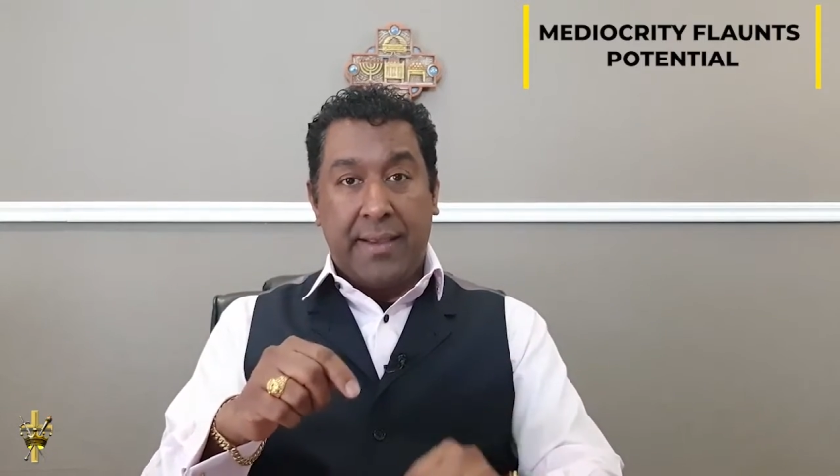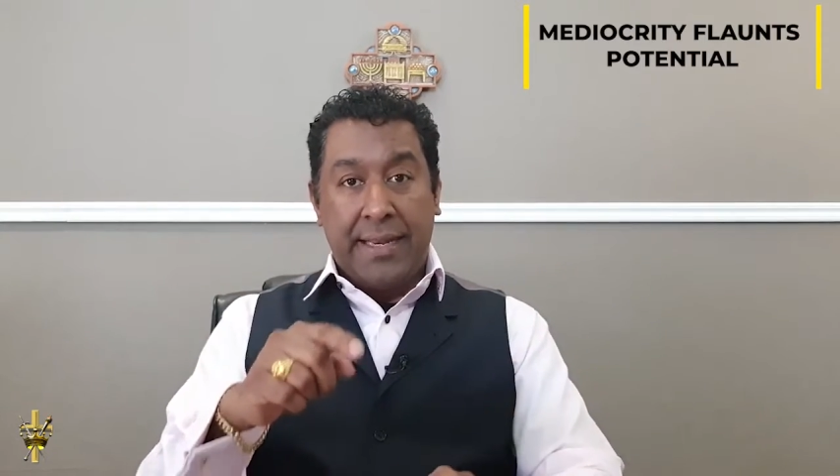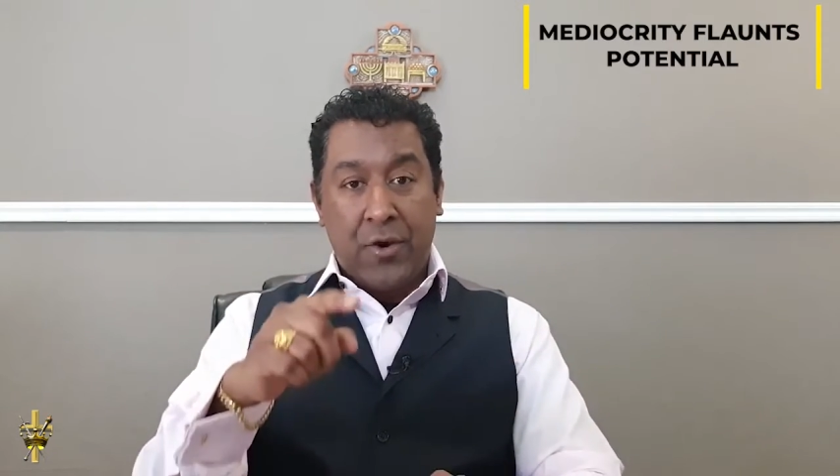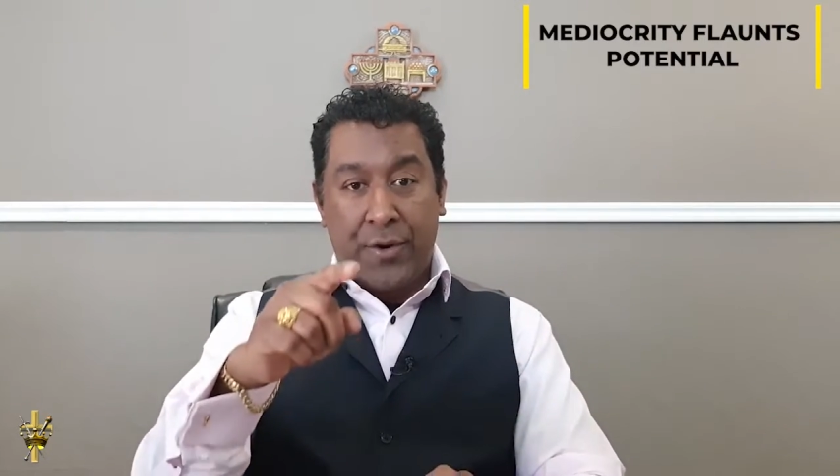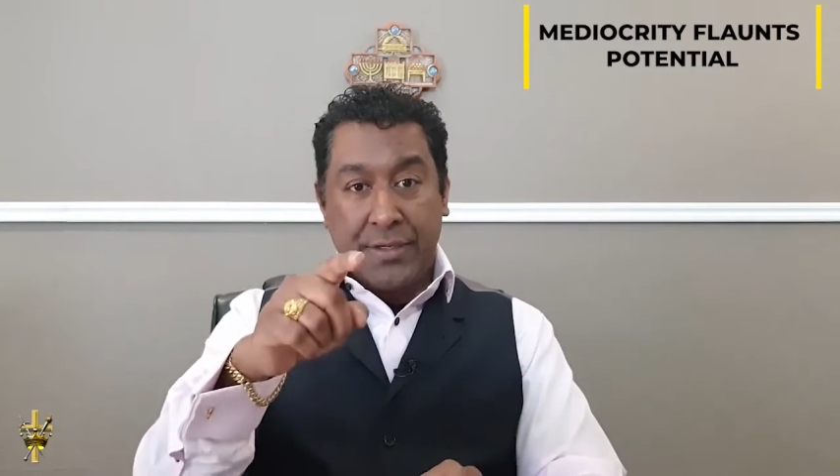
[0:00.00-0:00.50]

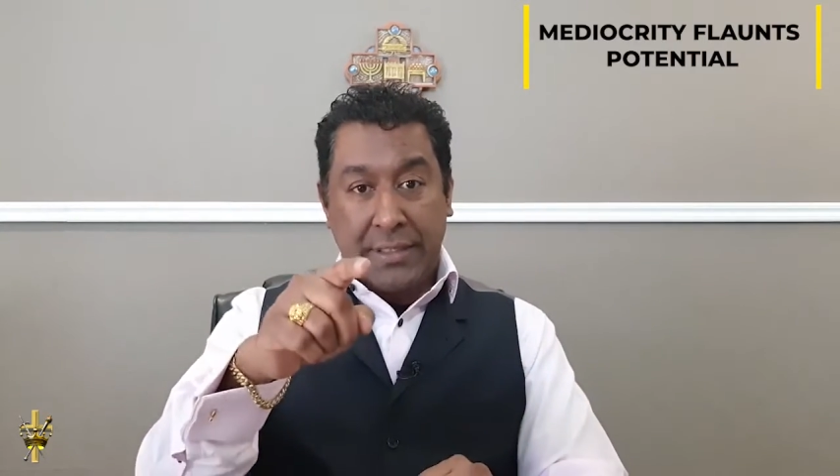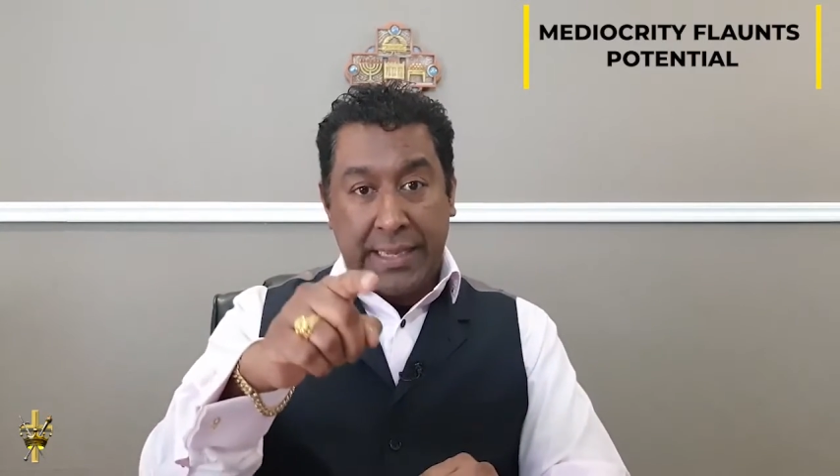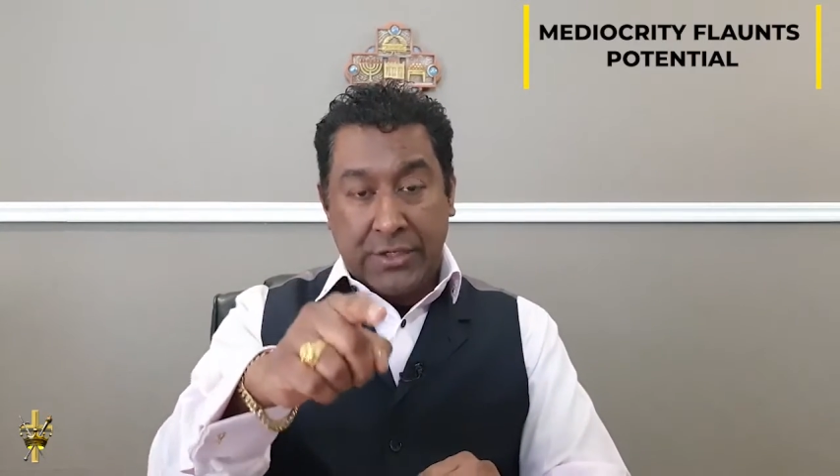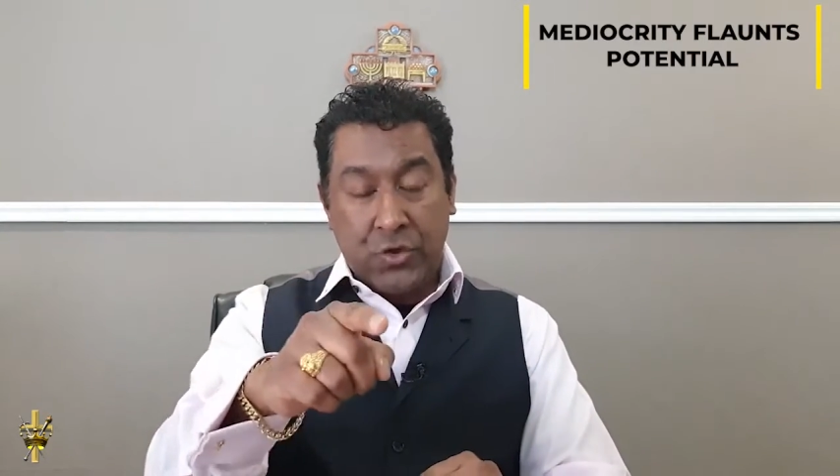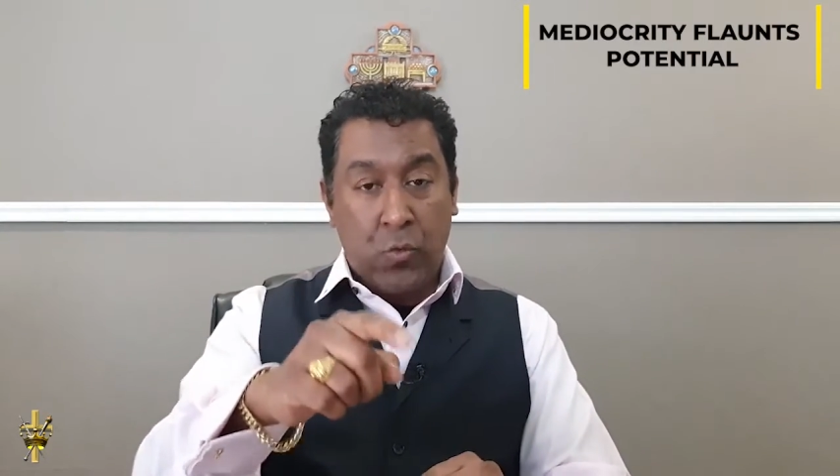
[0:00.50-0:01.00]
in order to
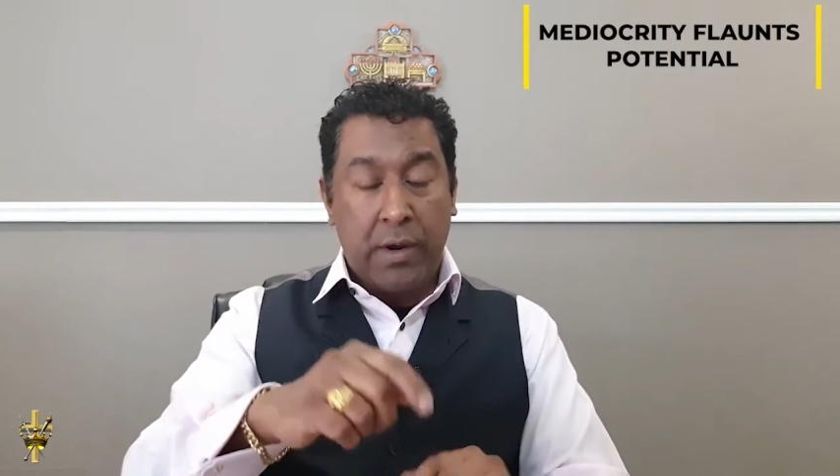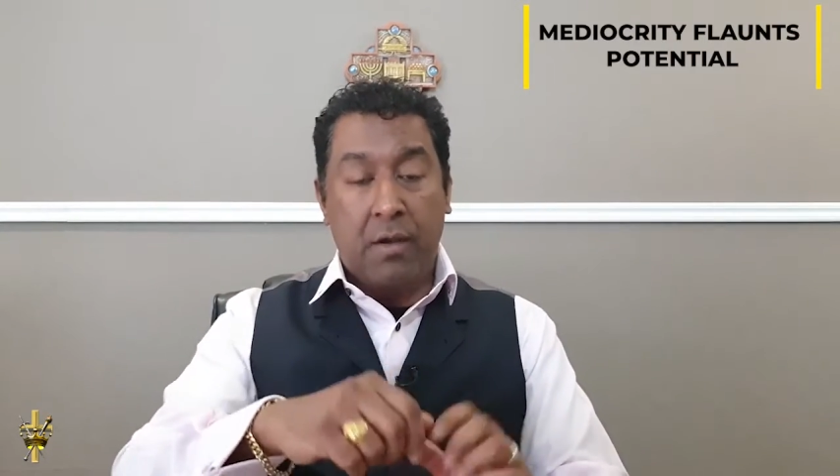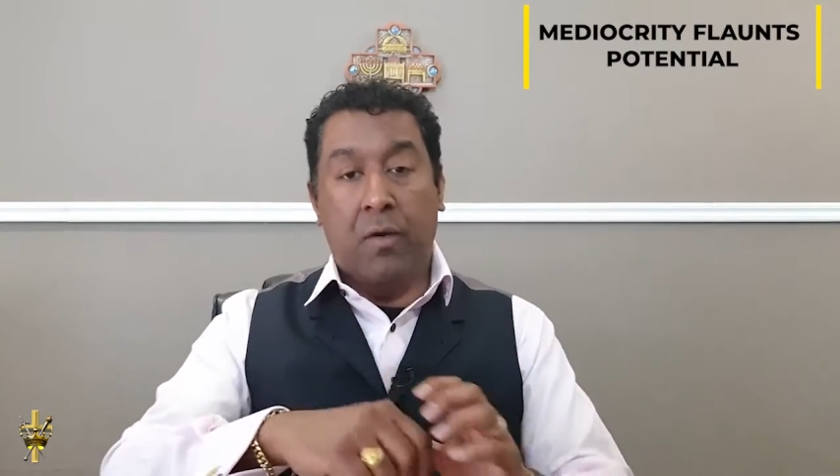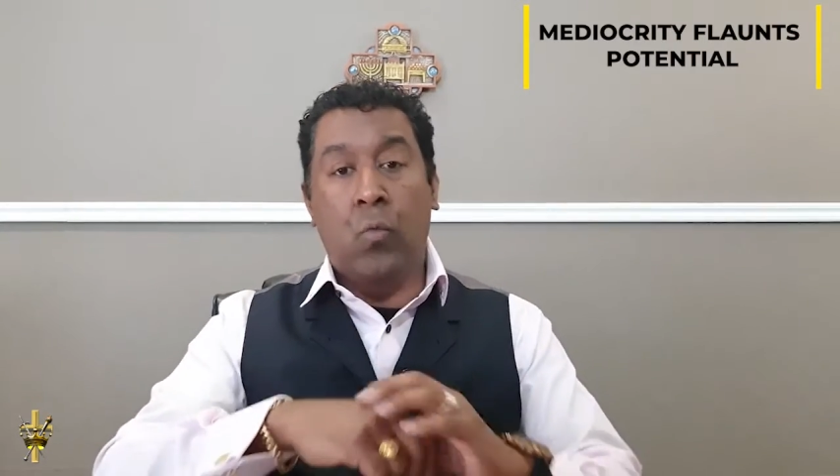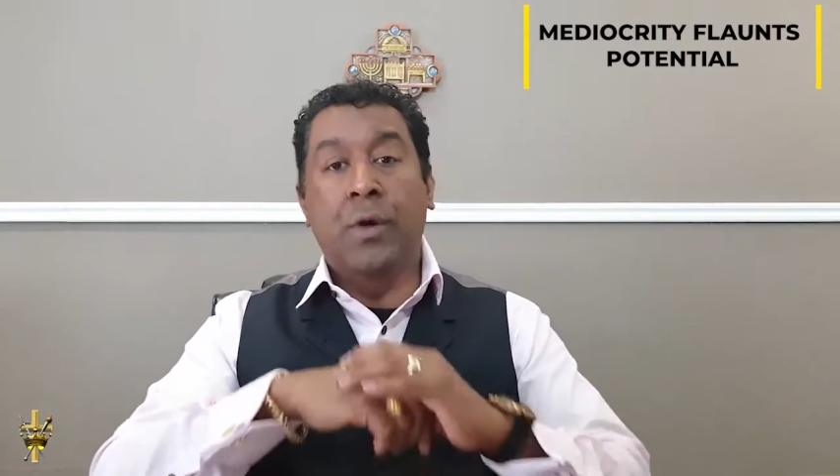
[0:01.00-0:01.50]
get to where
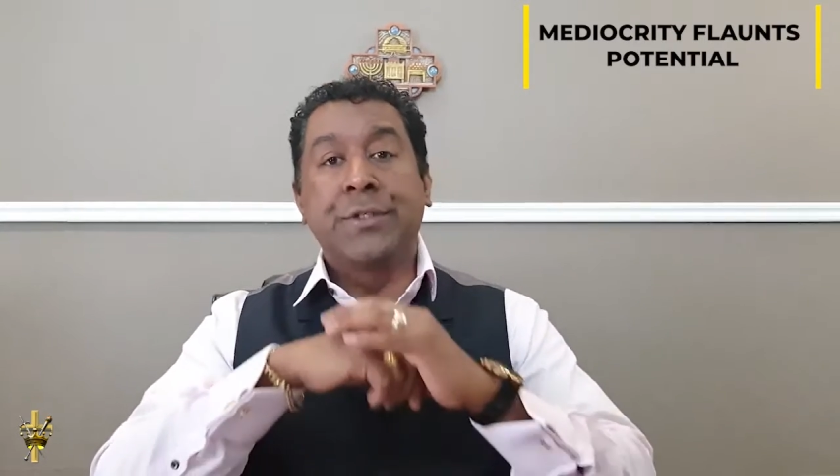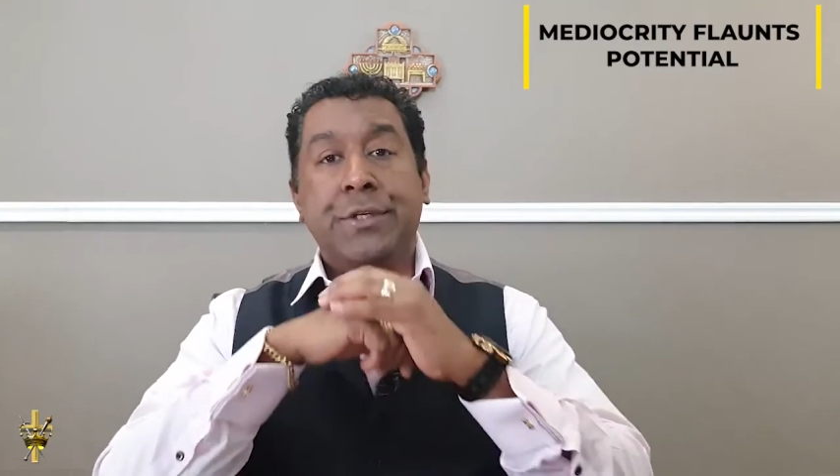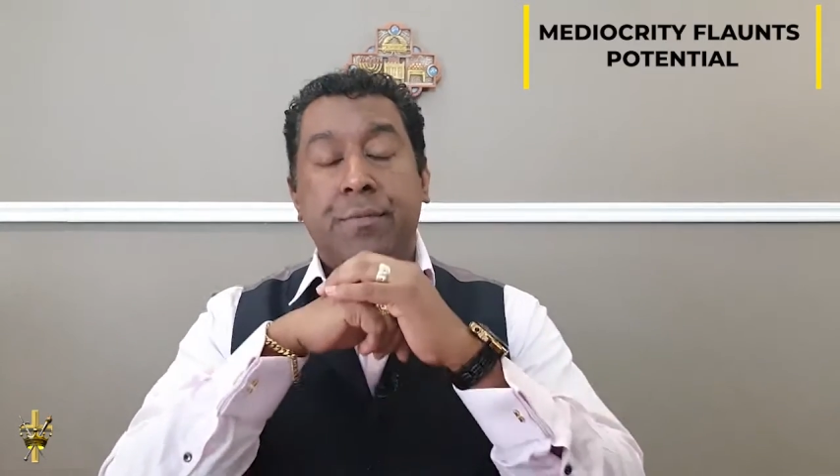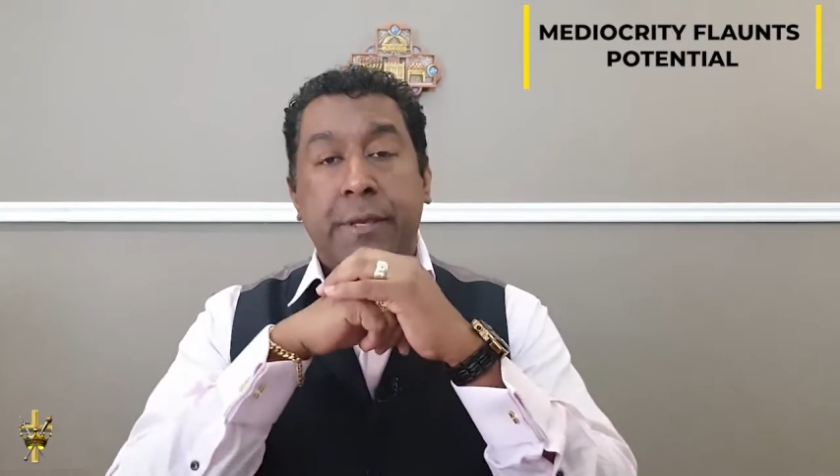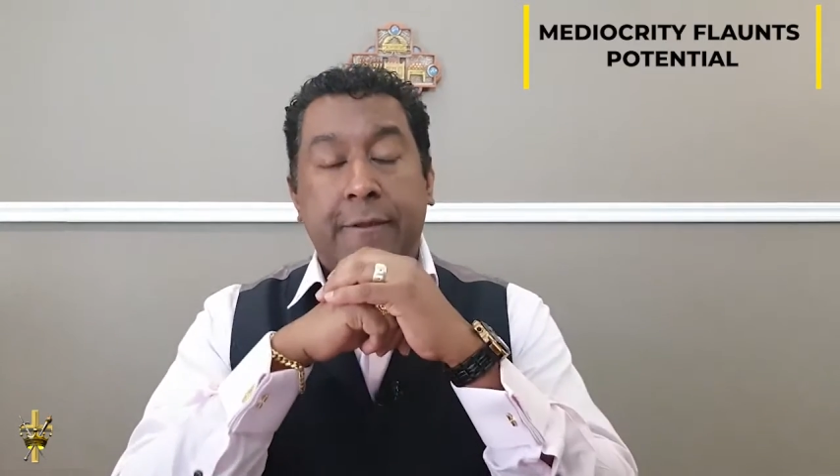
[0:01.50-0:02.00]
God wants
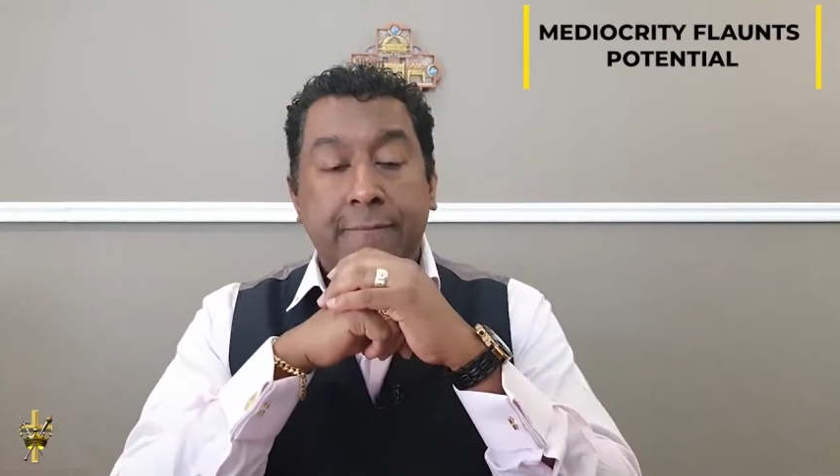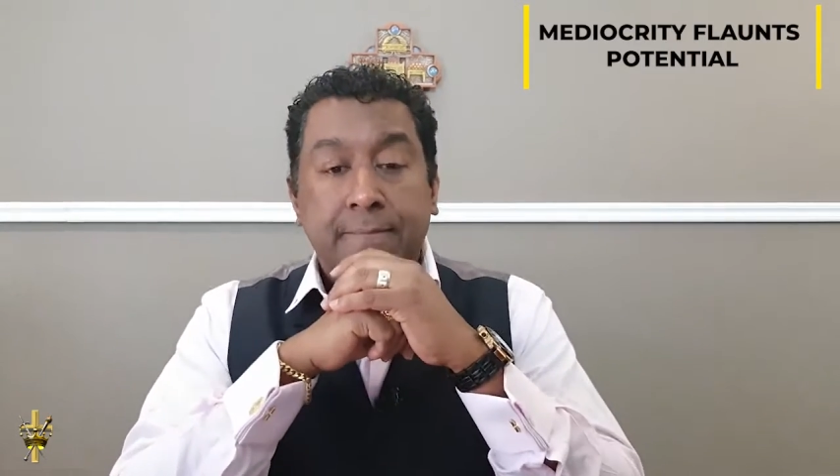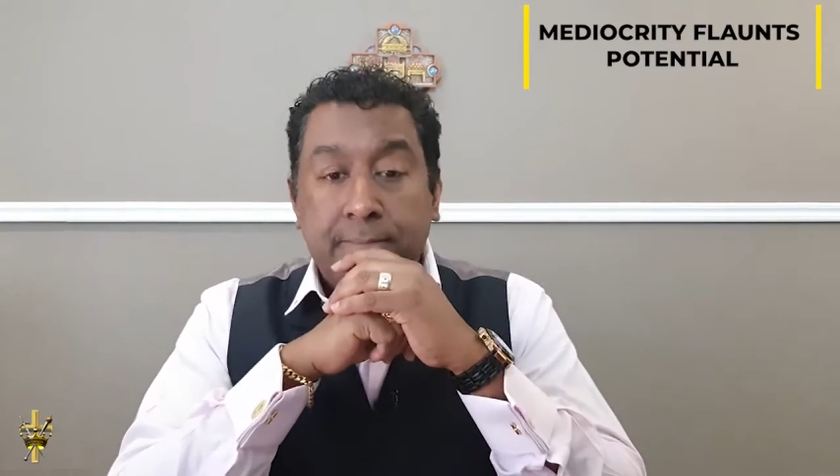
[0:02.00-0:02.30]
you to be.